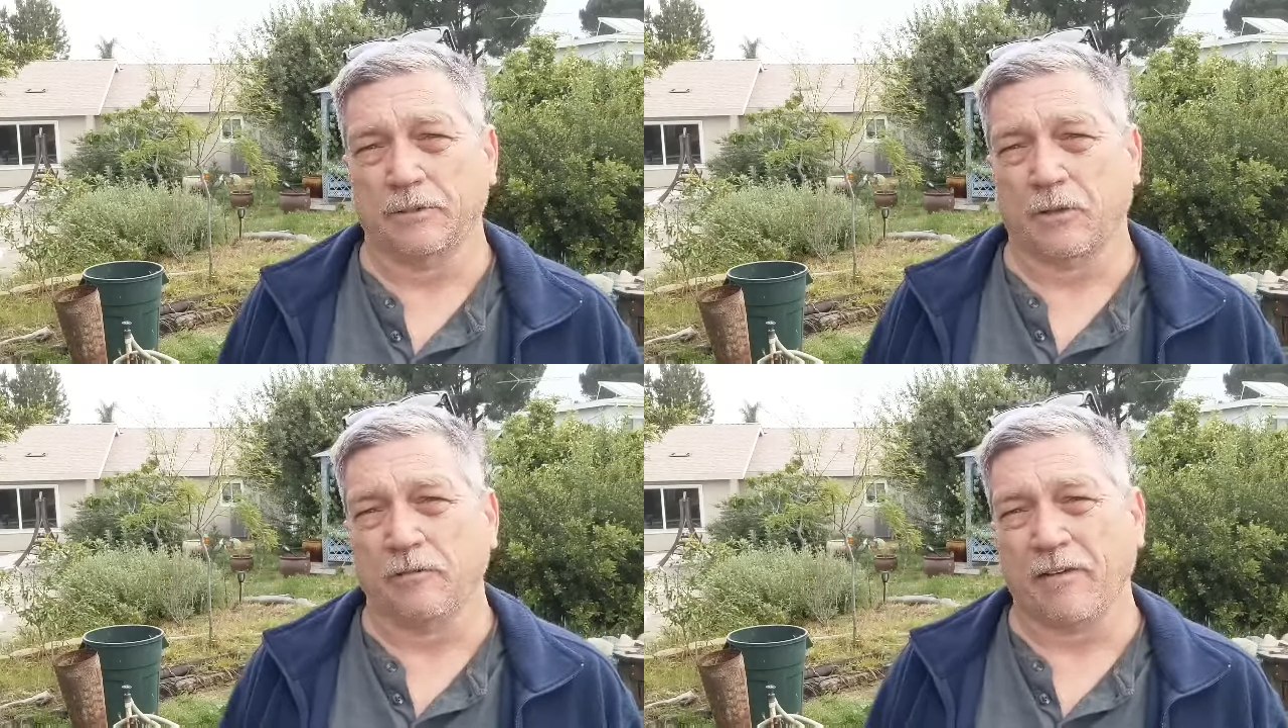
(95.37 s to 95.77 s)

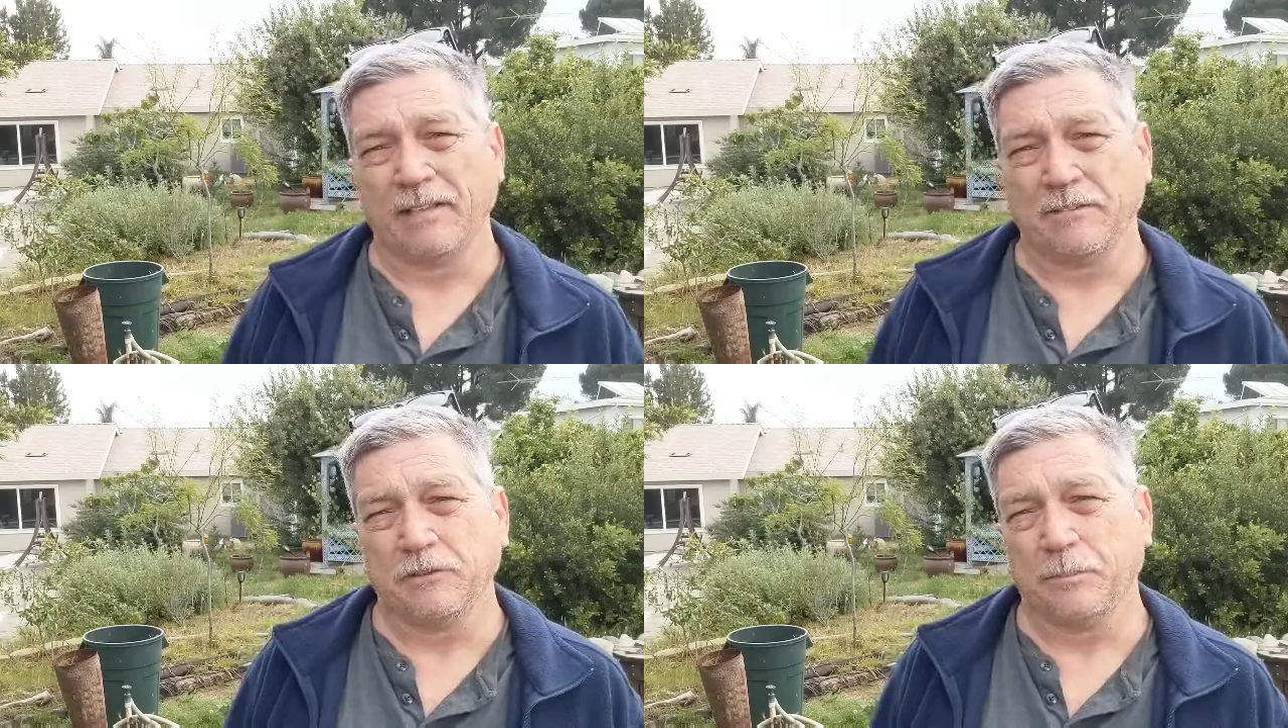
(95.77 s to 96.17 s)
So
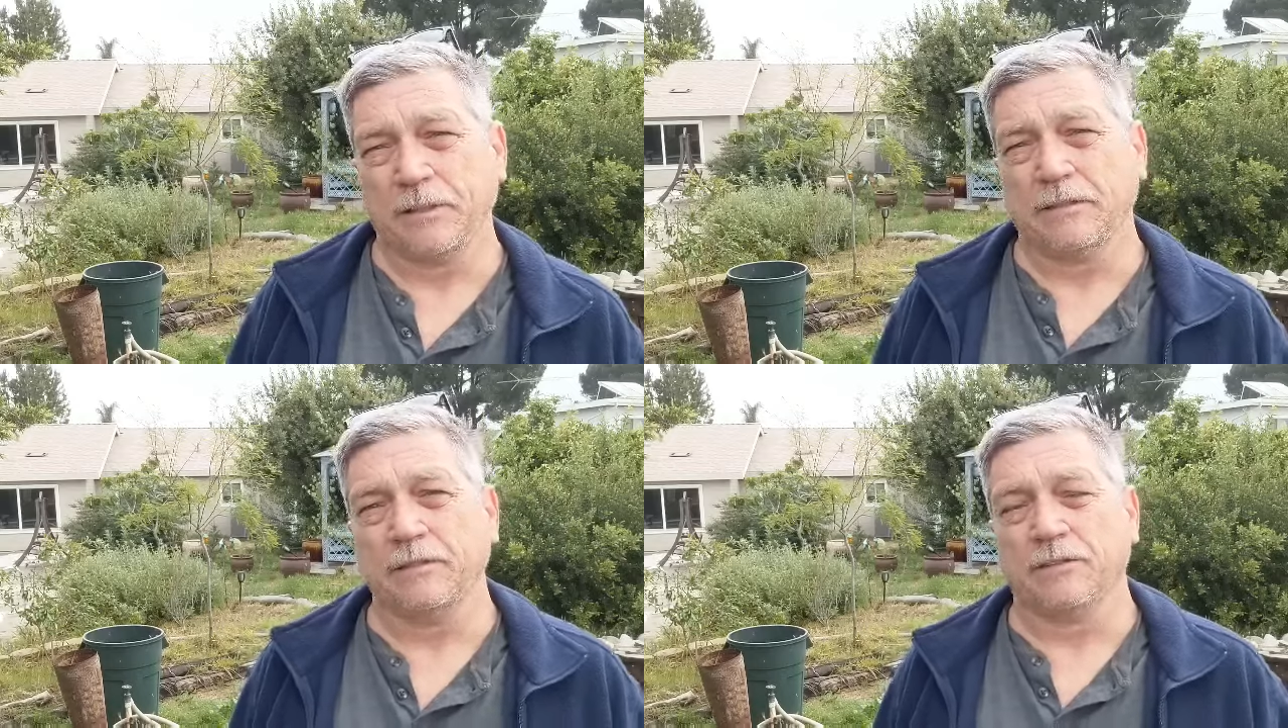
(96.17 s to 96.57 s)
invasive
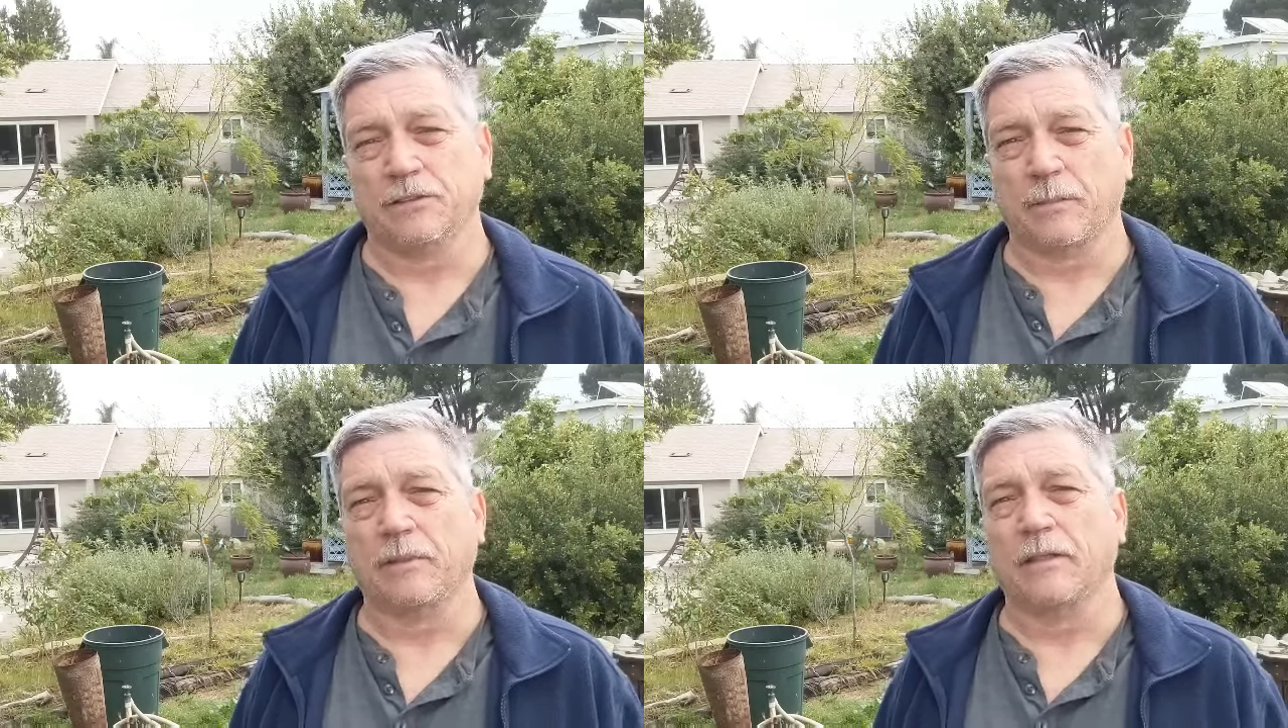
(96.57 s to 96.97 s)
species
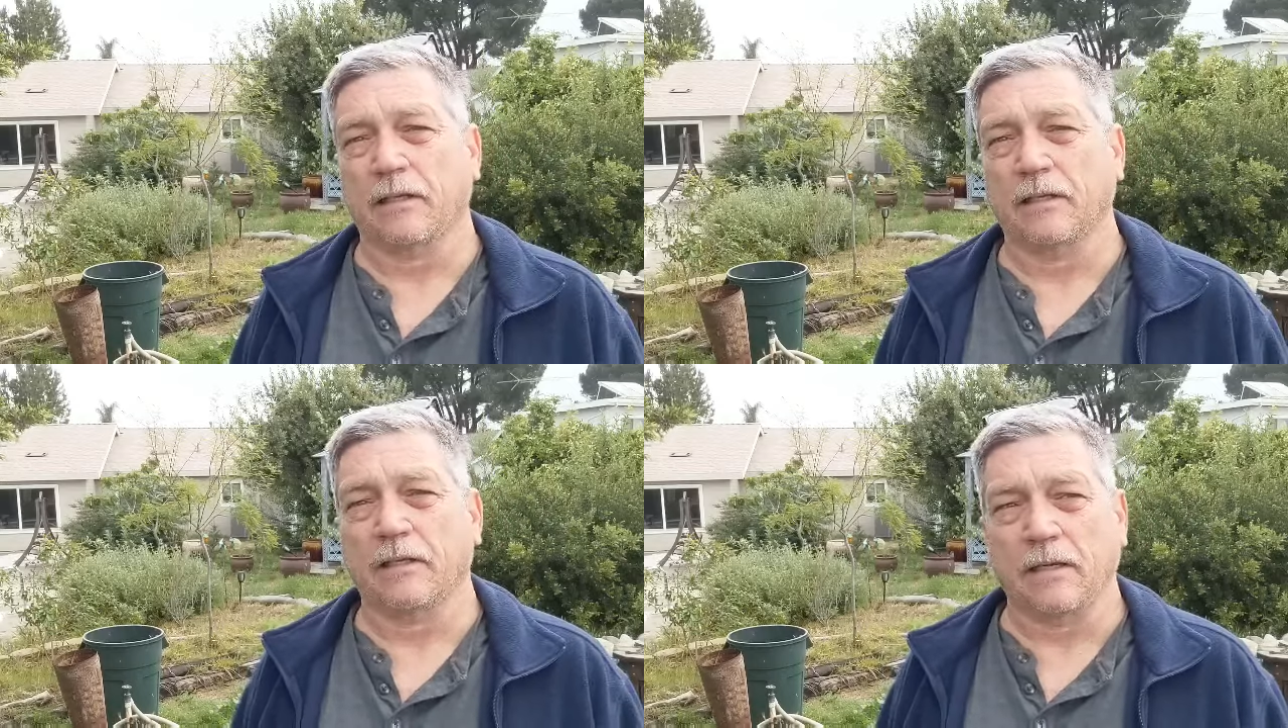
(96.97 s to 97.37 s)
are something
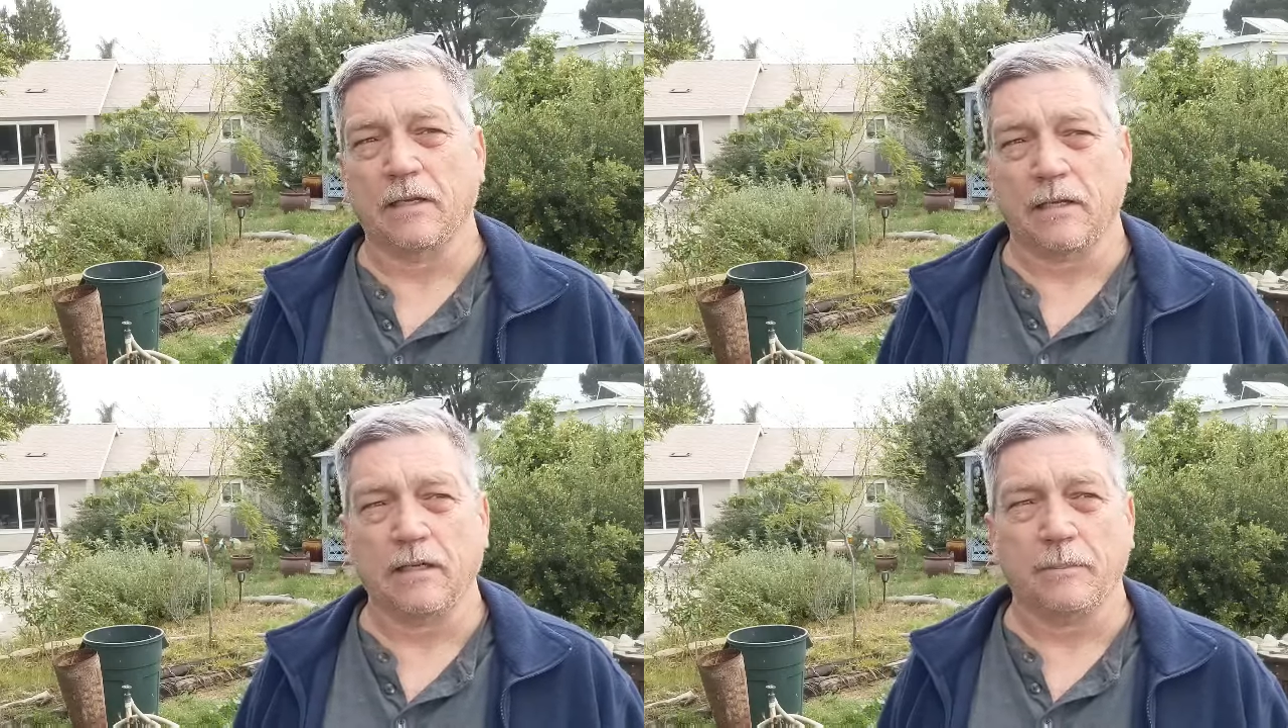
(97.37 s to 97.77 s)
that
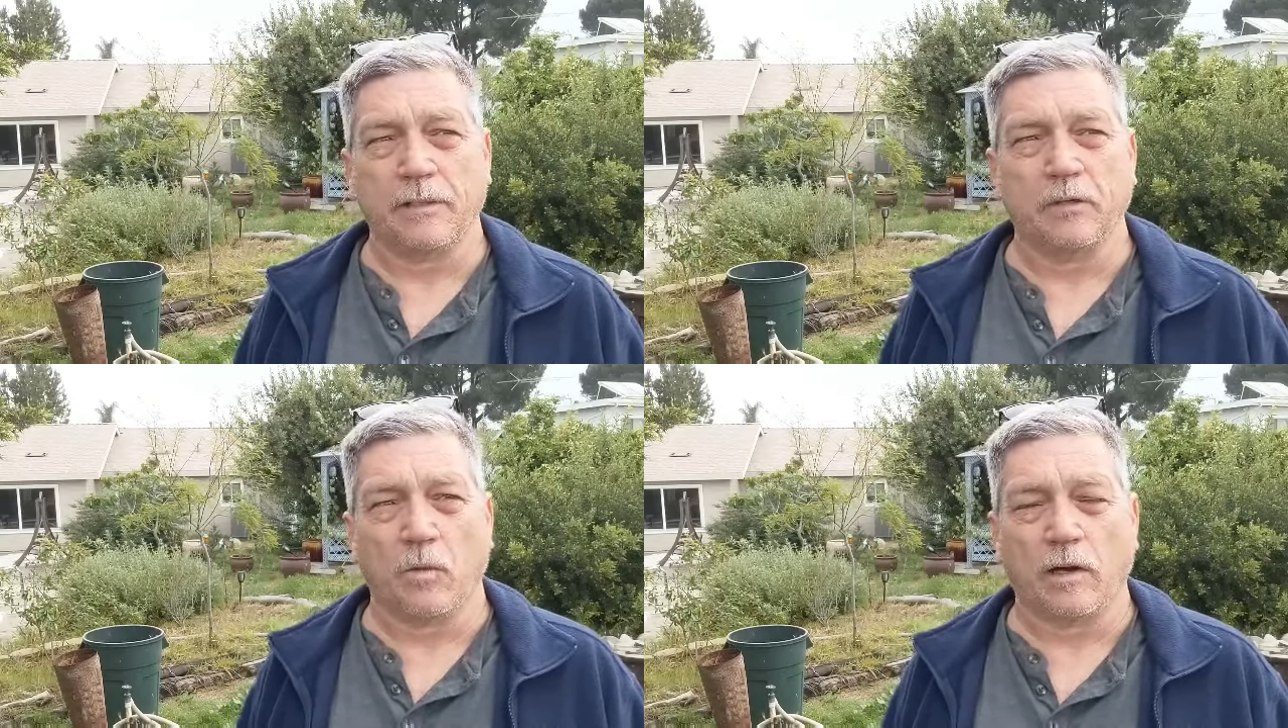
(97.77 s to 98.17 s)
you need to
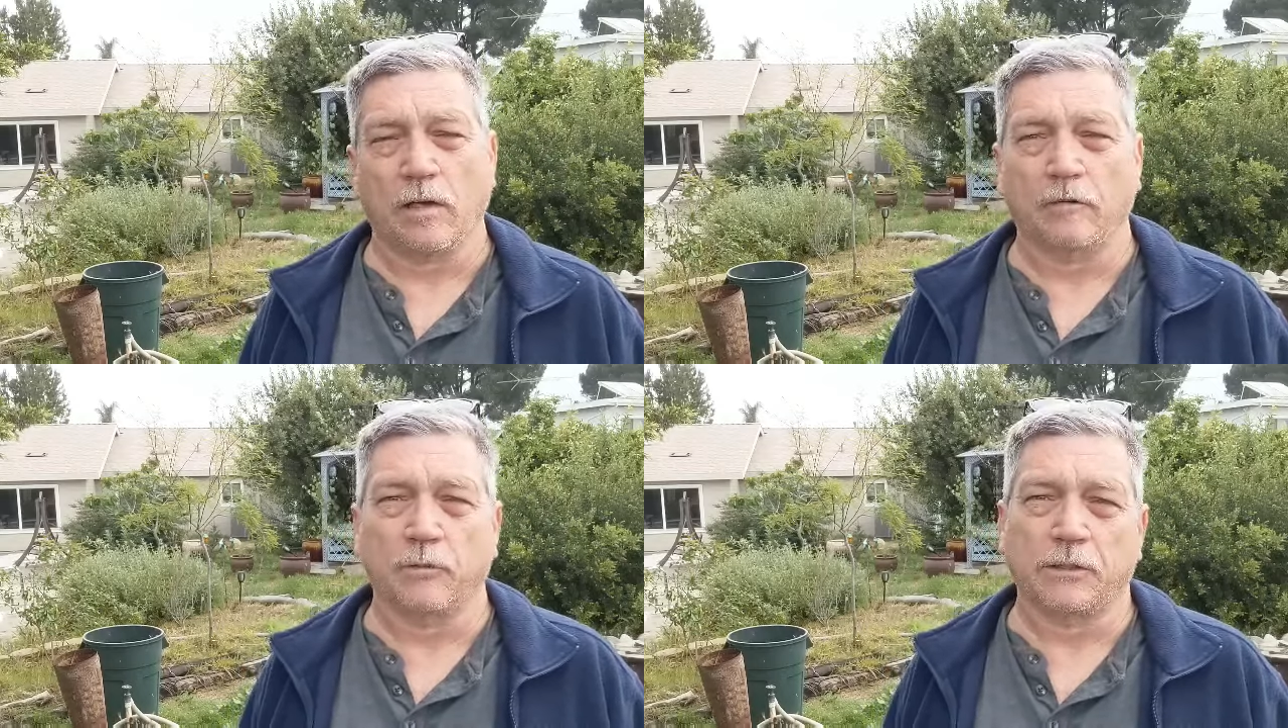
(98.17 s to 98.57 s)
be
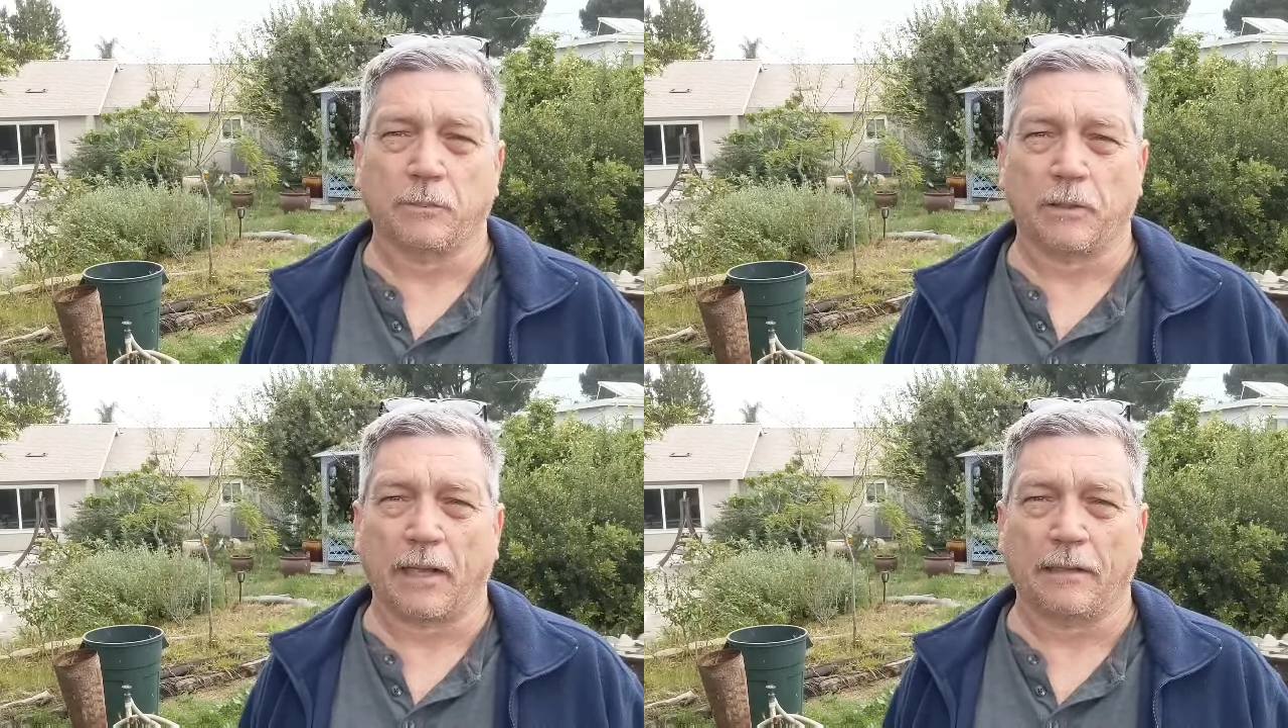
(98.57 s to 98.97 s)
aware of when
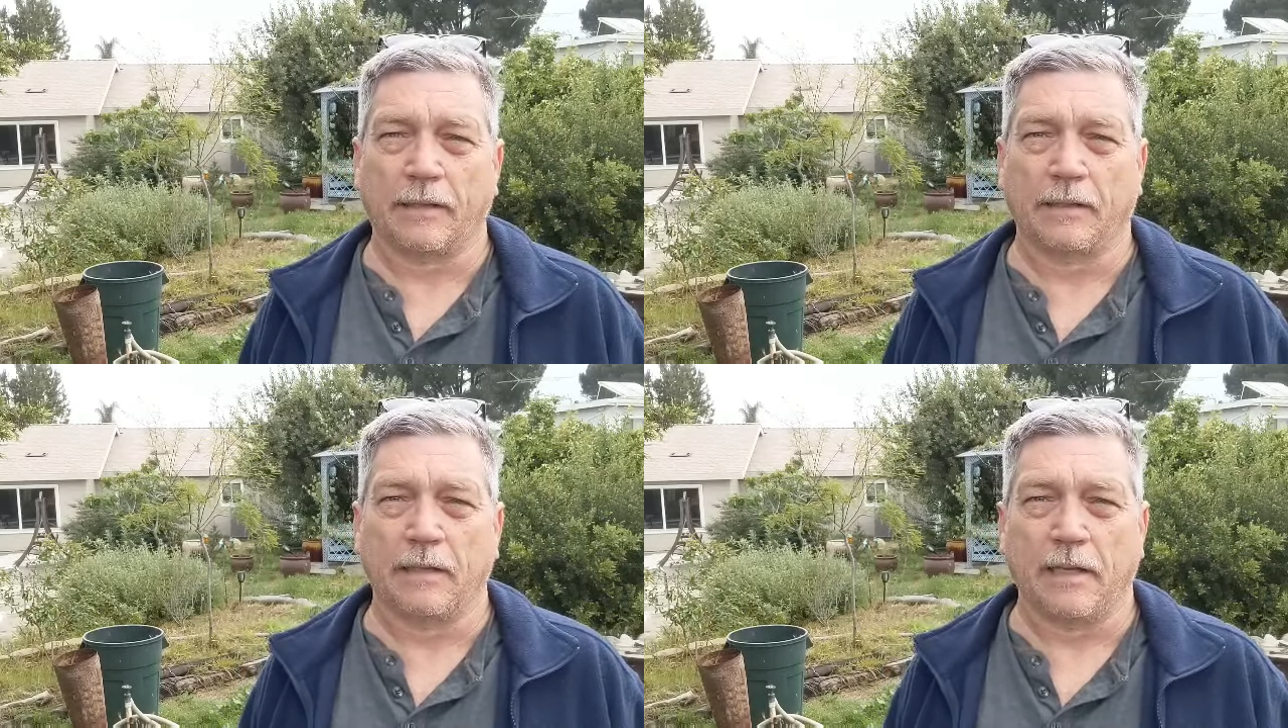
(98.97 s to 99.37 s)
you're
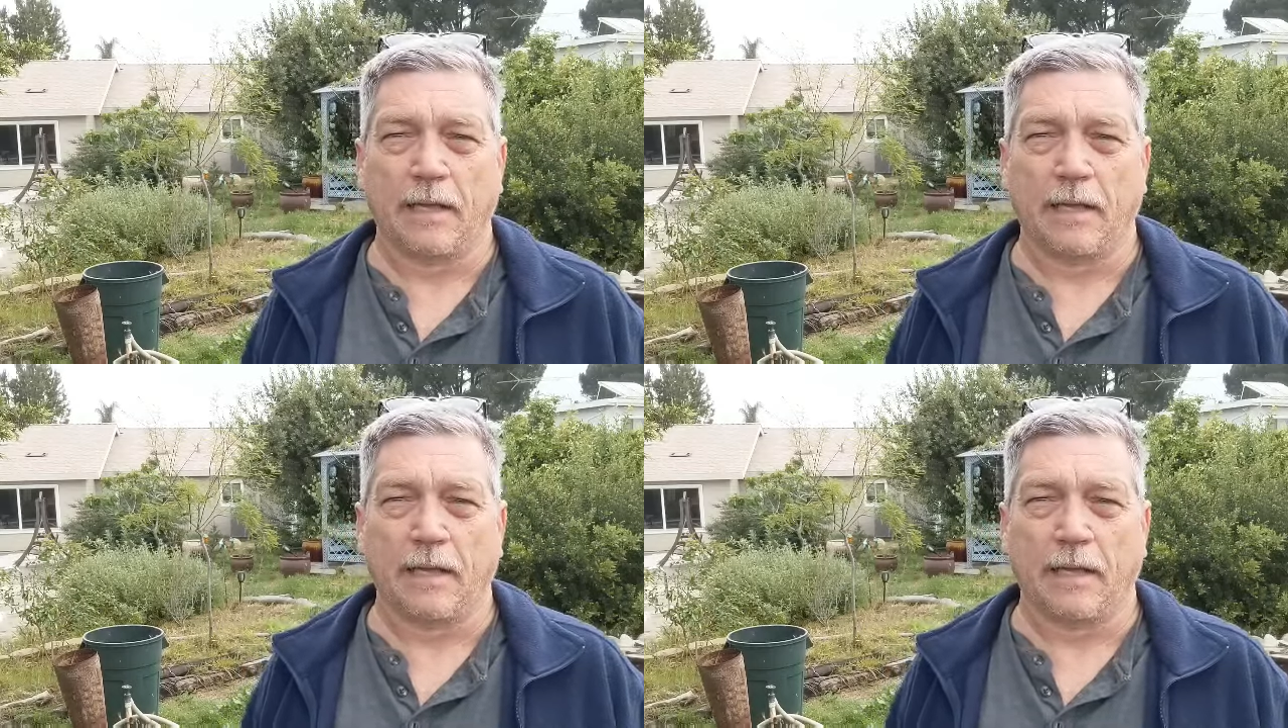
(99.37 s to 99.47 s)
planting.